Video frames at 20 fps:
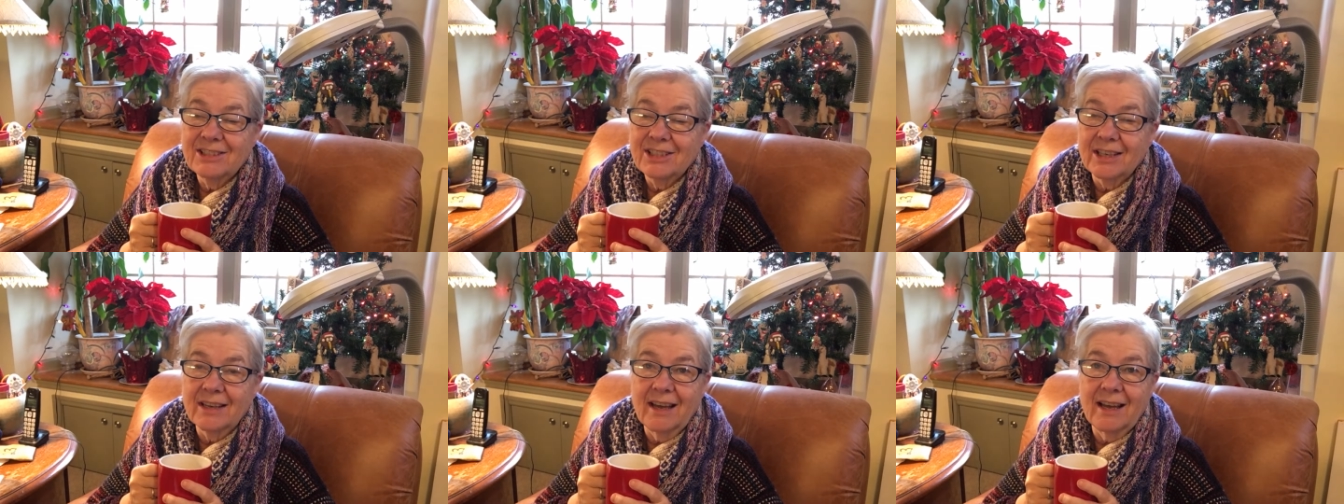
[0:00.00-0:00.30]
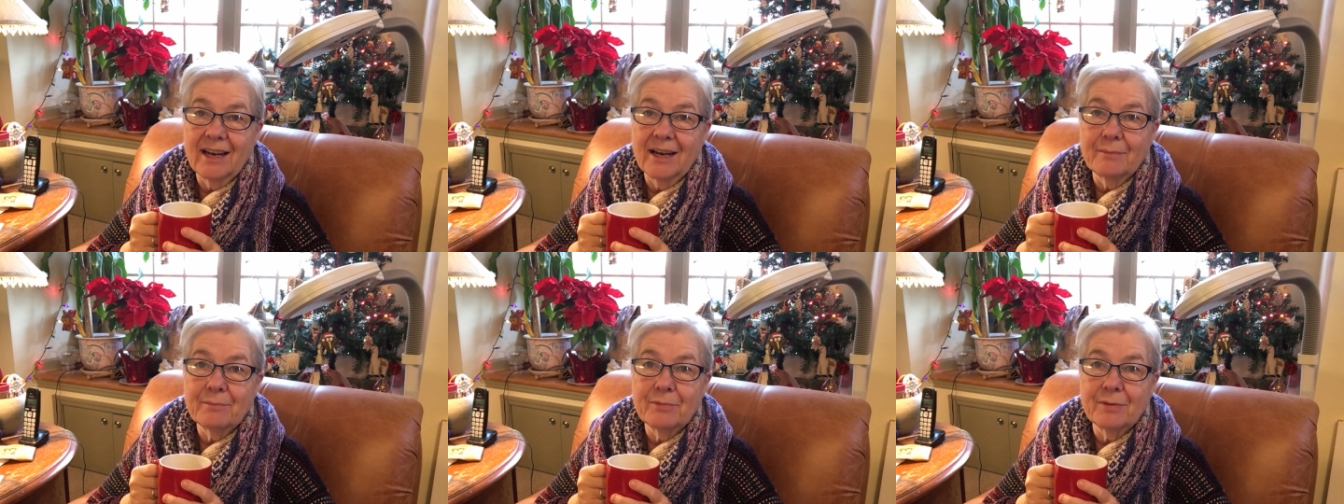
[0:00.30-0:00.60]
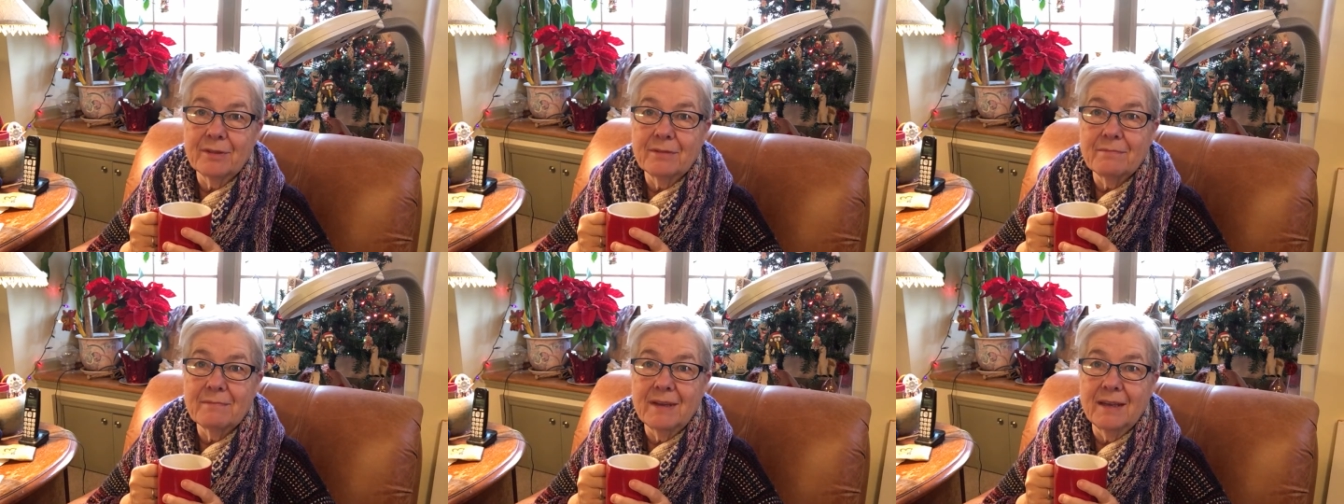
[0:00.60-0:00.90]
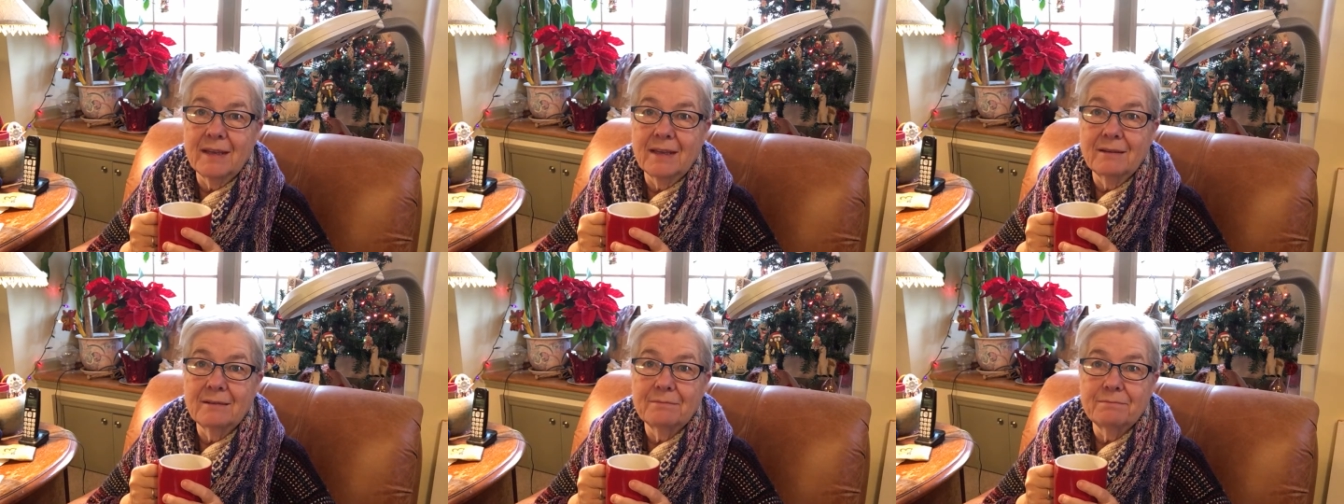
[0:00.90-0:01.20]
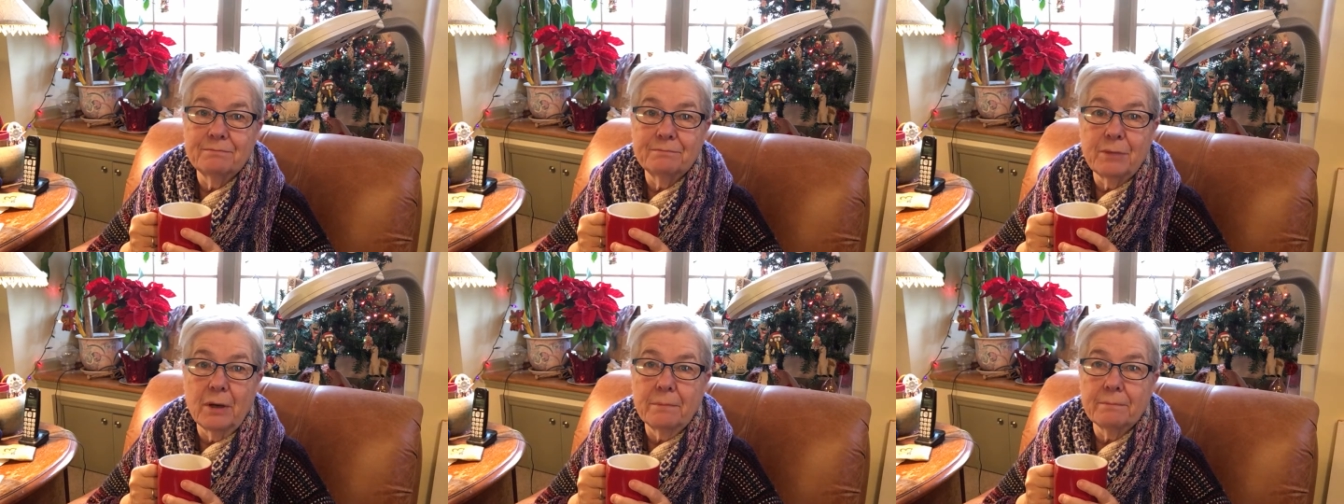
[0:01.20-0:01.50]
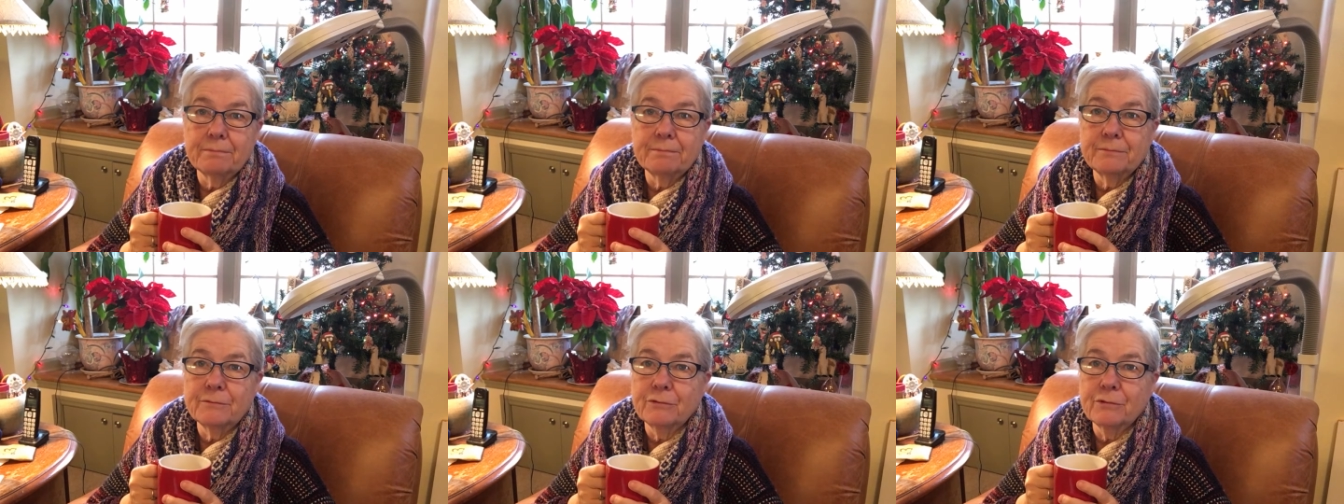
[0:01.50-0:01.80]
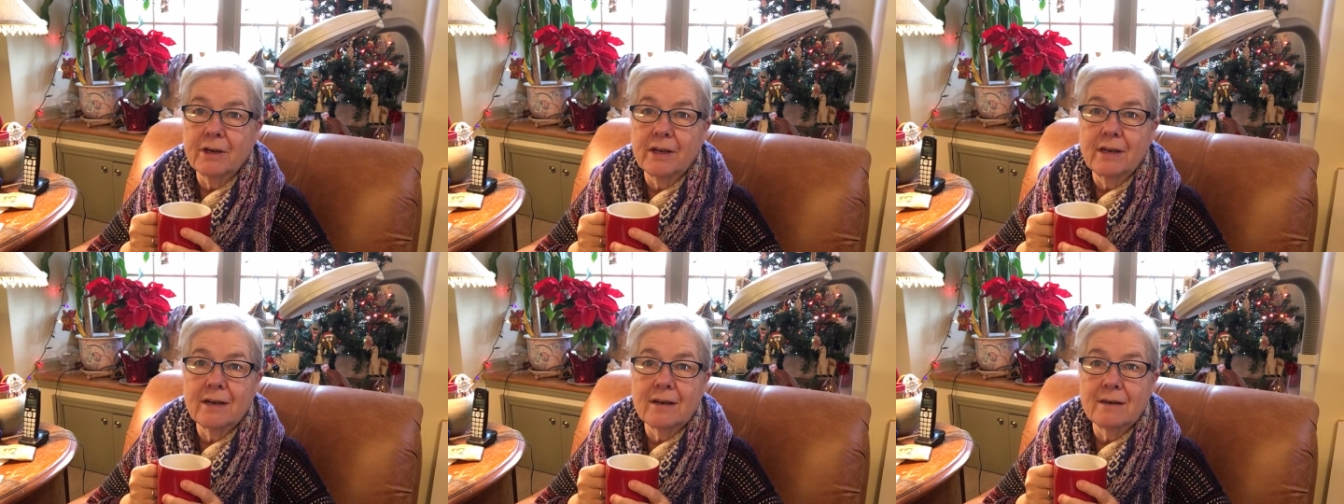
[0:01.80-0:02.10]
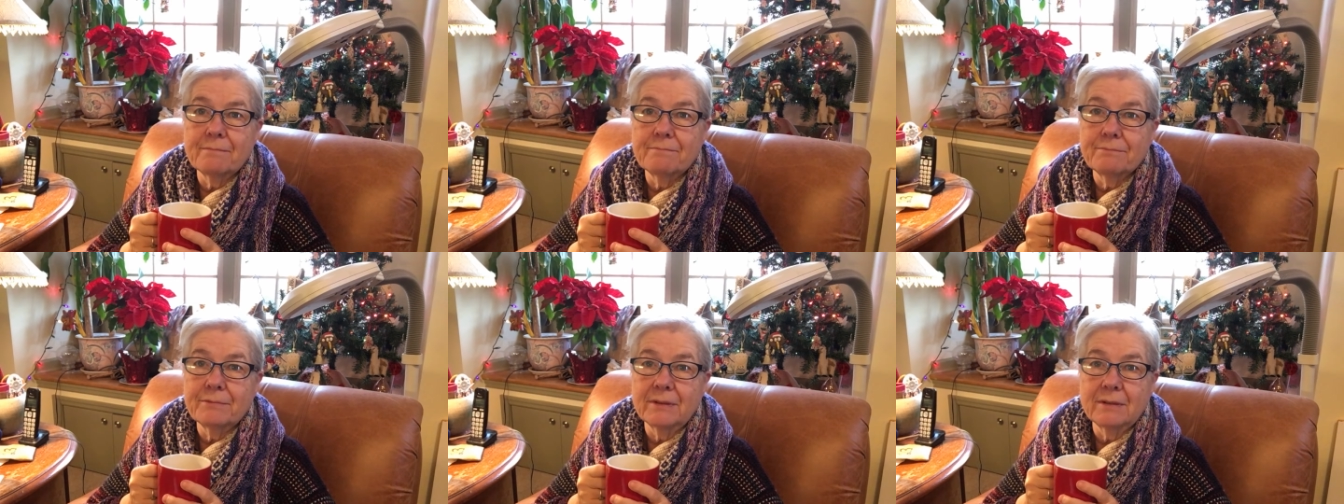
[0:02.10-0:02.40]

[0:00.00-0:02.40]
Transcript: She got up with me, popped right up,